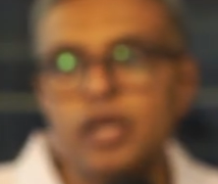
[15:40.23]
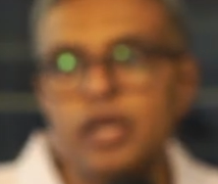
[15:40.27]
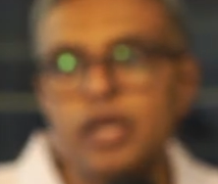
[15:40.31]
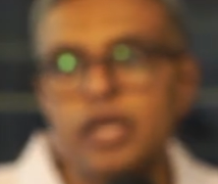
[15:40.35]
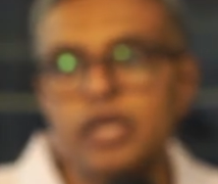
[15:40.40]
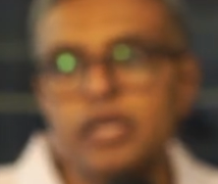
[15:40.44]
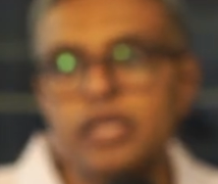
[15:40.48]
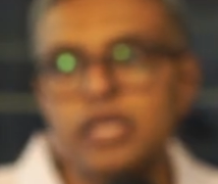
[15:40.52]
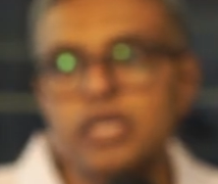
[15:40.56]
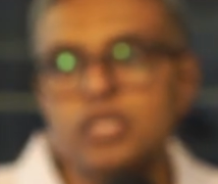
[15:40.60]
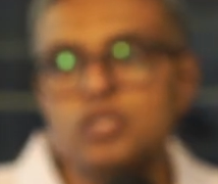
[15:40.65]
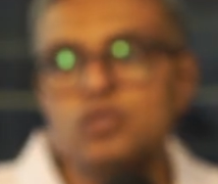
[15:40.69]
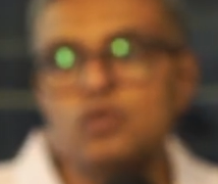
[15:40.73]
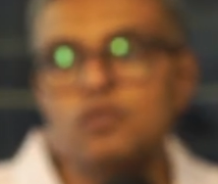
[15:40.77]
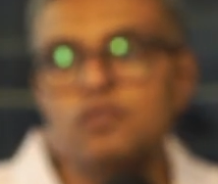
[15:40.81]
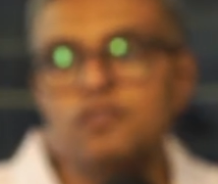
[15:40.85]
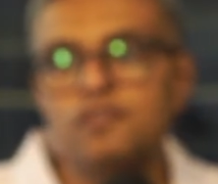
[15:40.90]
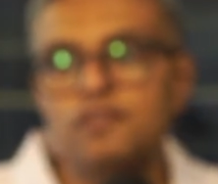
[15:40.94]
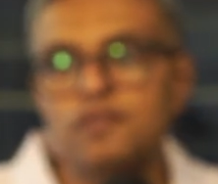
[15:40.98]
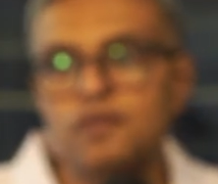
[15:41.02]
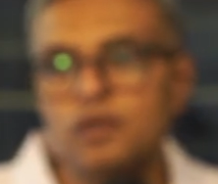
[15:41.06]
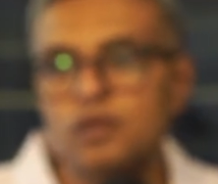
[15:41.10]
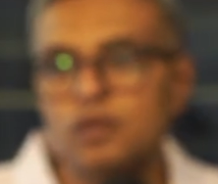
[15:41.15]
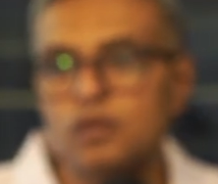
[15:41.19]
In case
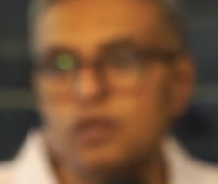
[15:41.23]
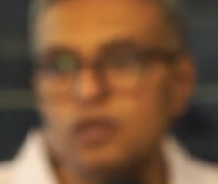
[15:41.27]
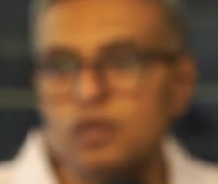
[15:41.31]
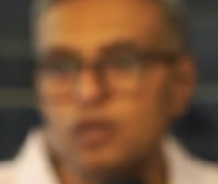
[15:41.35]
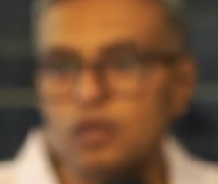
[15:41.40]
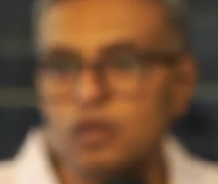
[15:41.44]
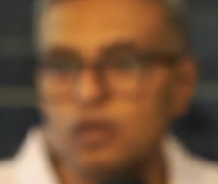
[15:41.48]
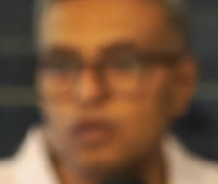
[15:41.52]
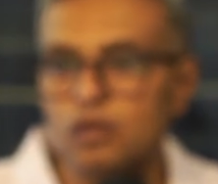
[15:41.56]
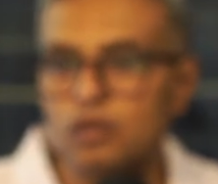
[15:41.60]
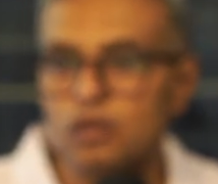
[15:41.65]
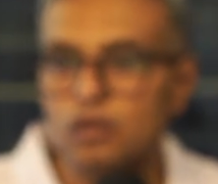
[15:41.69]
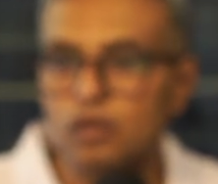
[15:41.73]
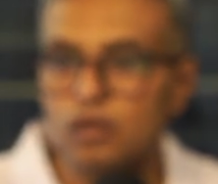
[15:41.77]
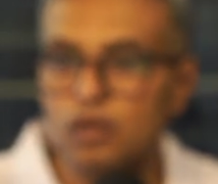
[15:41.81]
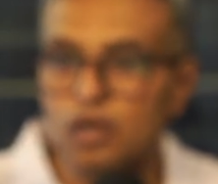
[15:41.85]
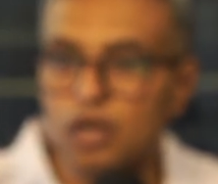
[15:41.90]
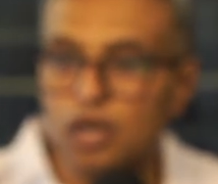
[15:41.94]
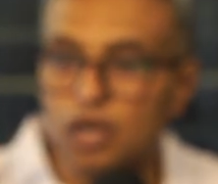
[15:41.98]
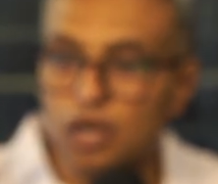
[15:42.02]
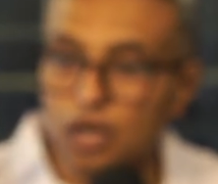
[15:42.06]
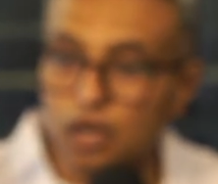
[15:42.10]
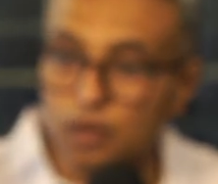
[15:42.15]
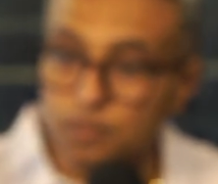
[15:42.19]
of
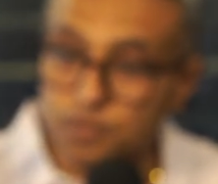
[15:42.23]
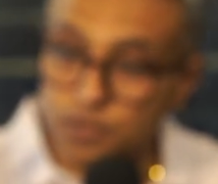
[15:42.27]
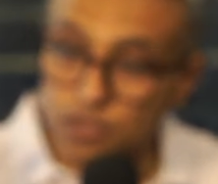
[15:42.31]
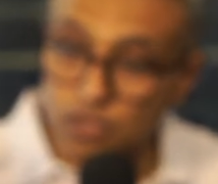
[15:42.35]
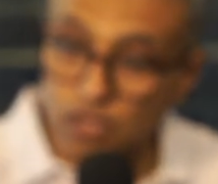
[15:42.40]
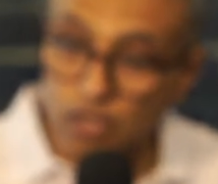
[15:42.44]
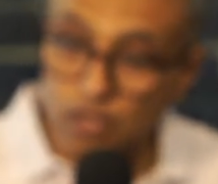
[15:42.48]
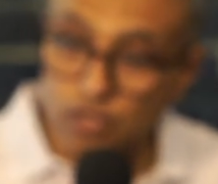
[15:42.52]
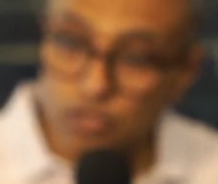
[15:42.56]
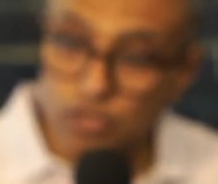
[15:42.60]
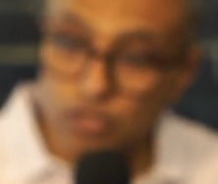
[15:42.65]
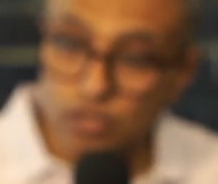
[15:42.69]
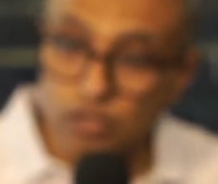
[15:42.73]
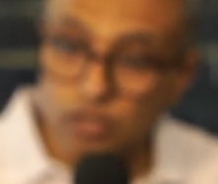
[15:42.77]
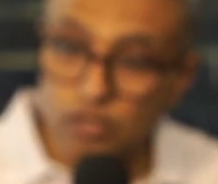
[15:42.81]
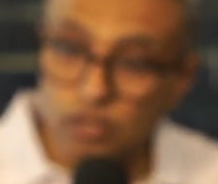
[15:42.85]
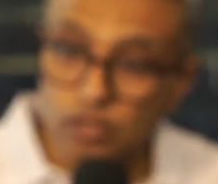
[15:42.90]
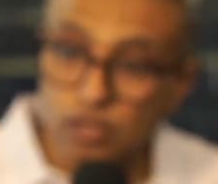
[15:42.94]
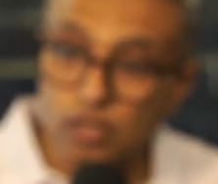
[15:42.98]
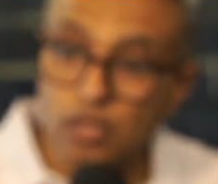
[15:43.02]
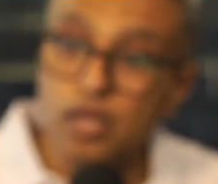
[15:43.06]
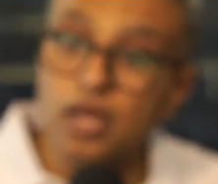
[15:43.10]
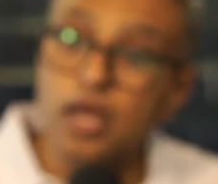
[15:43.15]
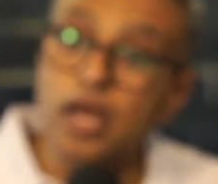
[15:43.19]

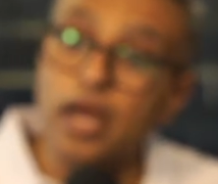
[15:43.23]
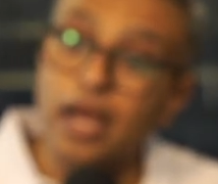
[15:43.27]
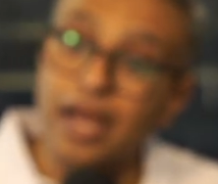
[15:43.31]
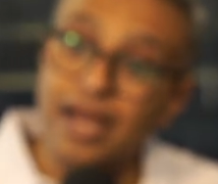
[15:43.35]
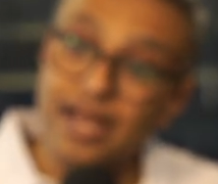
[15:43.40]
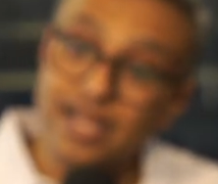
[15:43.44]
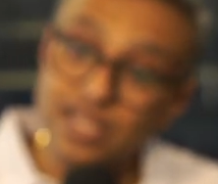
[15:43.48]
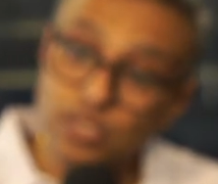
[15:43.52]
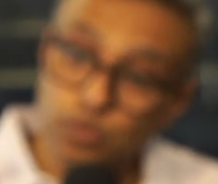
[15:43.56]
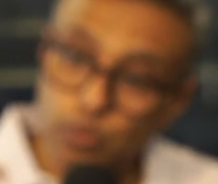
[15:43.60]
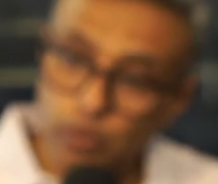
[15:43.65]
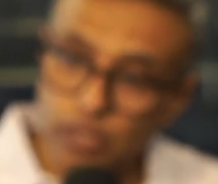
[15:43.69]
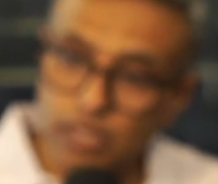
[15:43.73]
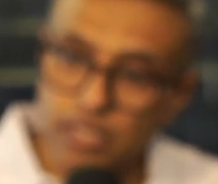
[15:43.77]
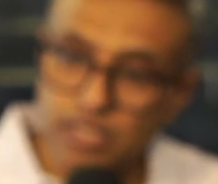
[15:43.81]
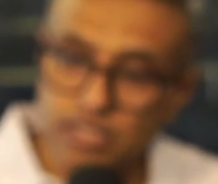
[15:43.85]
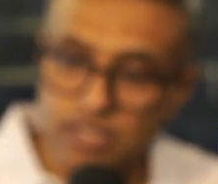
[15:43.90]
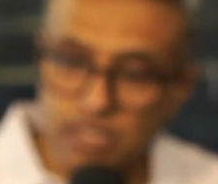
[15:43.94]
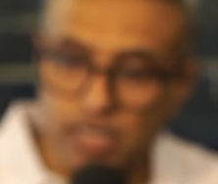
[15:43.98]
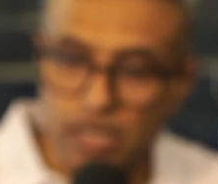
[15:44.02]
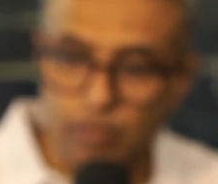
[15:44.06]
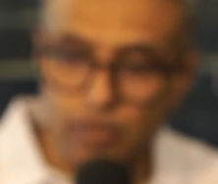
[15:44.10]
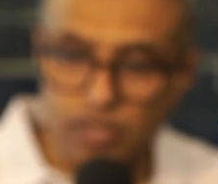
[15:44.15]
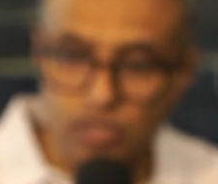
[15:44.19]
obstruction as well as
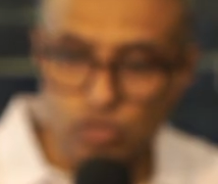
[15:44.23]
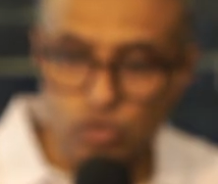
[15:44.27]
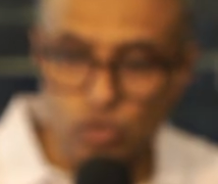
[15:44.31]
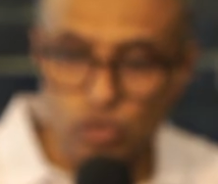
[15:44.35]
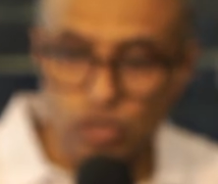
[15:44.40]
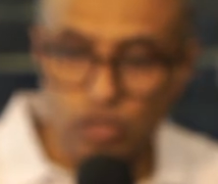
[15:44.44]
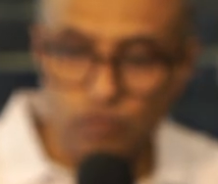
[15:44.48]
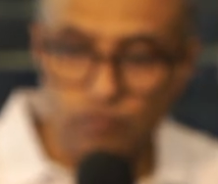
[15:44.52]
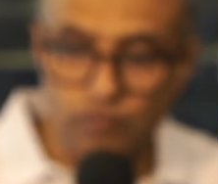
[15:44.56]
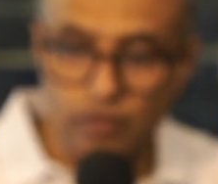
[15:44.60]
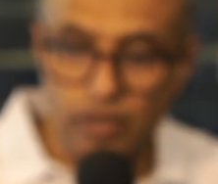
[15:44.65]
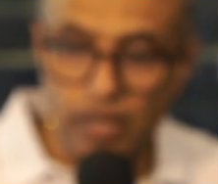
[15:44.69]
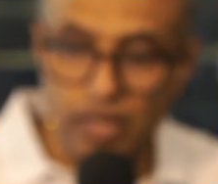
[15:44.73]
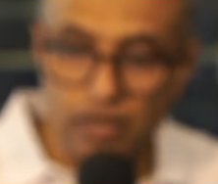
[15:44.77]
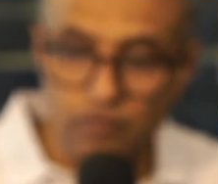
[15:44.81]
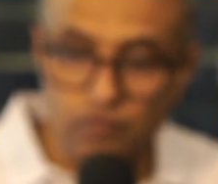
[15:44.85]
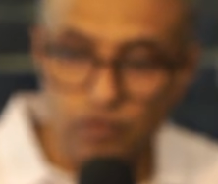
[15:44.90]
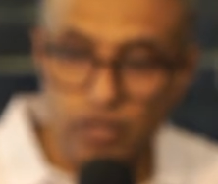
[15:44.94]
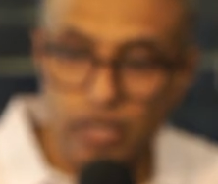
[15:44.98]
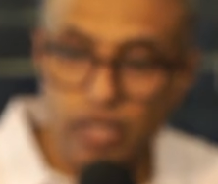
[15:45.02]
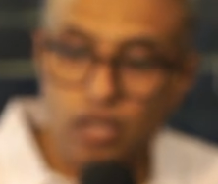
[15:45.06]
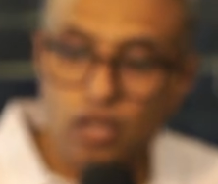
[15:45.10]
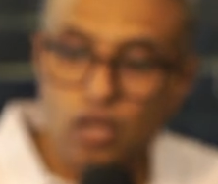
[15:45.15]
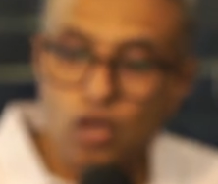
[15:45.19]
damaged
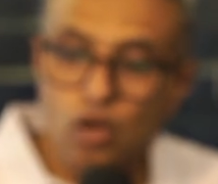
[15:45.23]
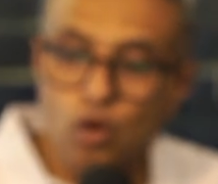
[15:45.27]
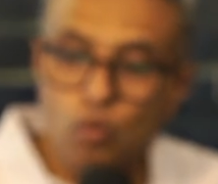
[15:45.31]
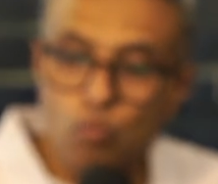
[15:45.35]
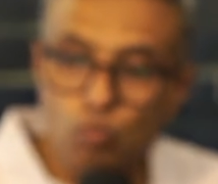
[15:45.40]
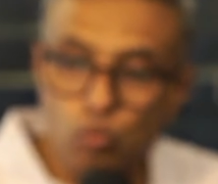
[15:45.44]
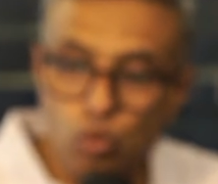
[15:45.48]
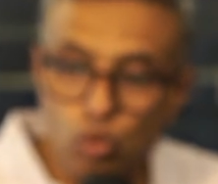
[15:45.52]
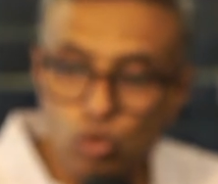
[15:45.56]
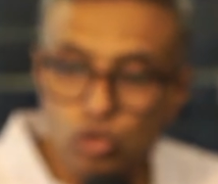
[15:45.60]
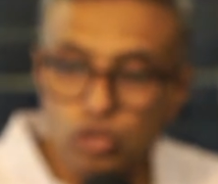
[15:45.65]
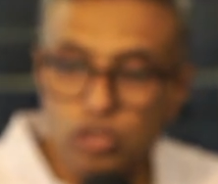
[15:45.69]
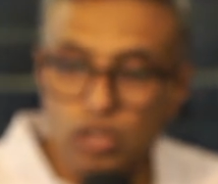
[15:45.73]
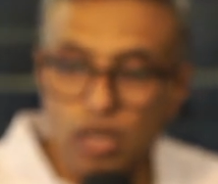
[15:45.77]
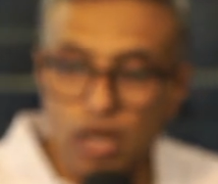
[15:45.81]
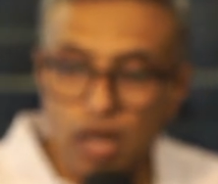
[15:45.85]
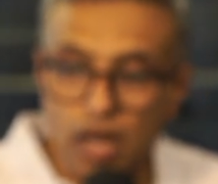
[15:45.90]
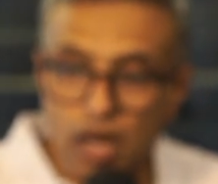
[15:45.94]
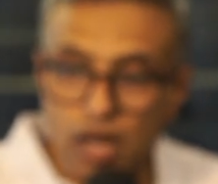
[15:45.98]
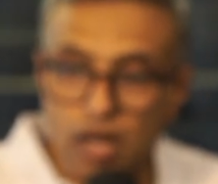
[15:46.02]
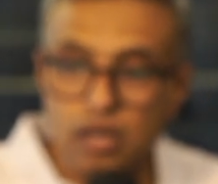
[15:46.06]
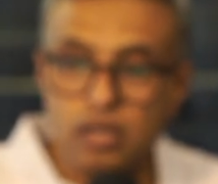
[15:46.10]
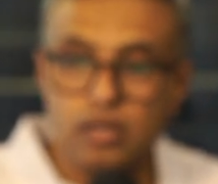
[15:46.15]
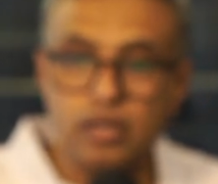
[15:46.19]
alveoli, both
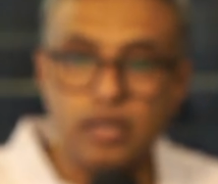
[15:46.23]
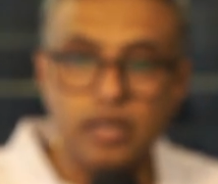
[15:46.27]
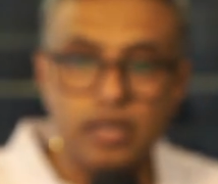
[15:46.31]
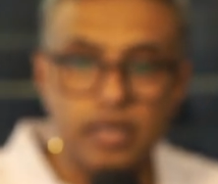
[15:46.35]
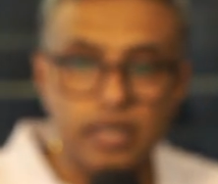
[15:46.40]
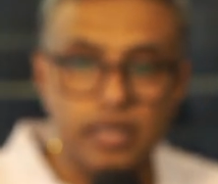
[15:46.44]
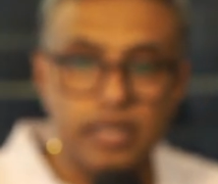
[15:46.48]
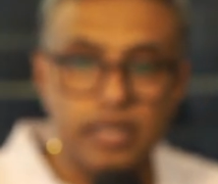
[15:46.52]
R and